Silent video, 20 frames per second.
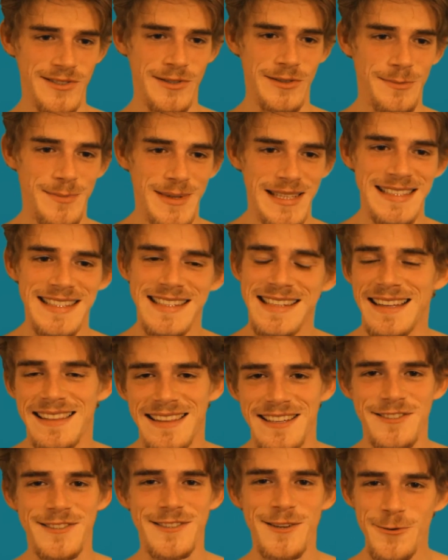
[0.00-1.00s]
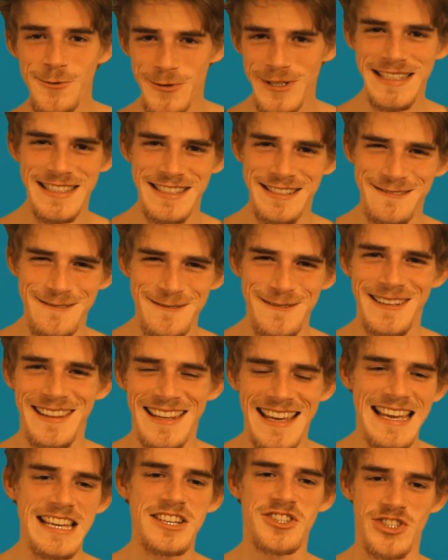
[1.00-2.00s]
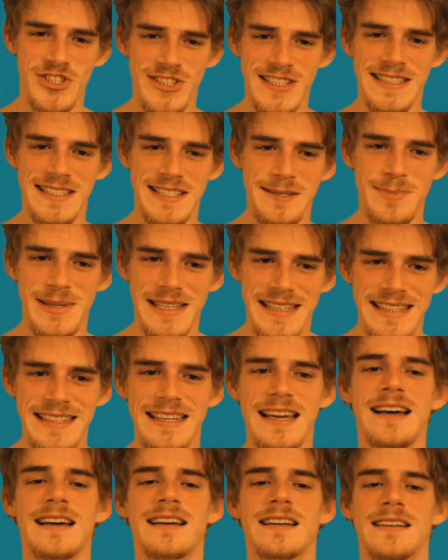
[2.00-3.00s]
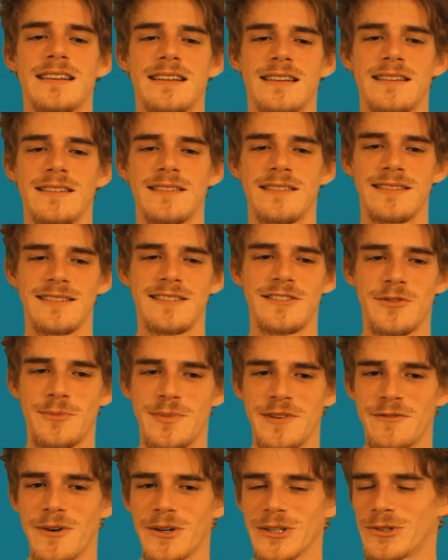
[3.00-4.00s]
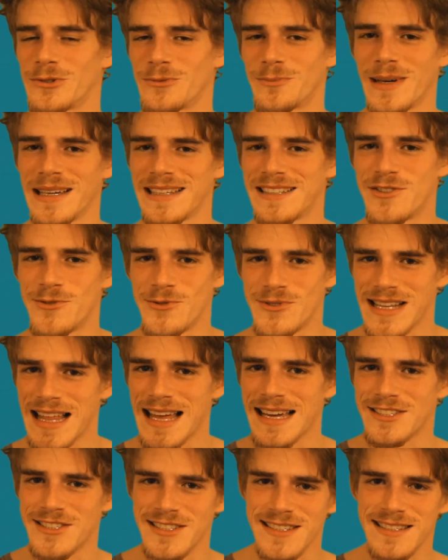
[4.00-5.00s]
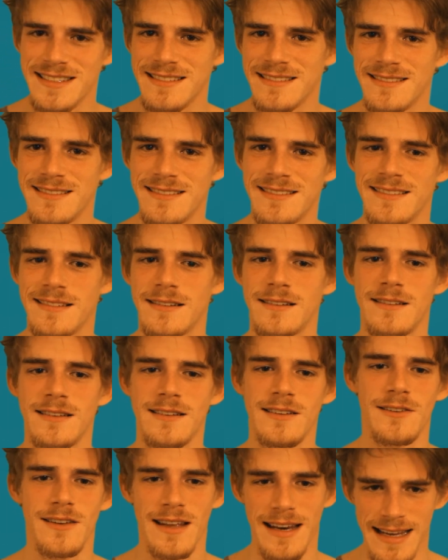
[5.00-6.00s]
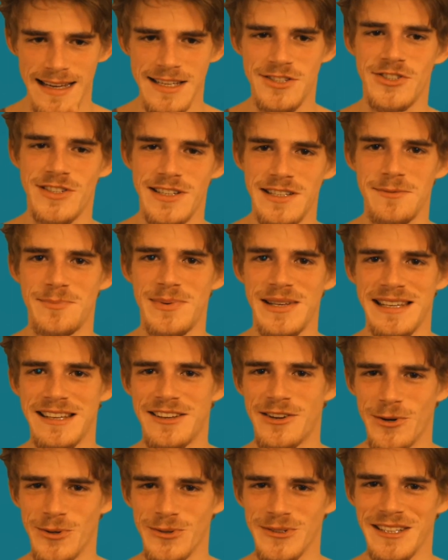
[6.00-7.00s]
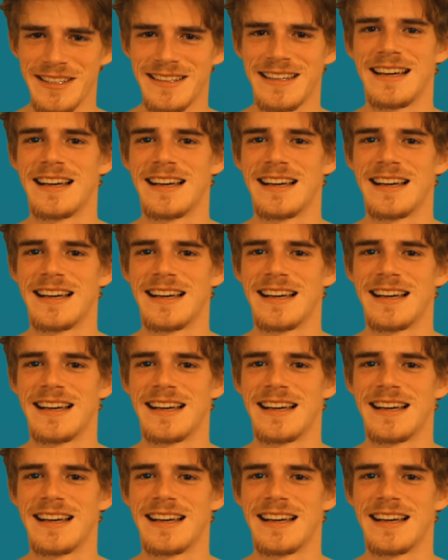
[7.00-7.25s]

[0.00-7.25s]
admits that there's no reason for the HTTP to be followed by 2 slashes. You get http://.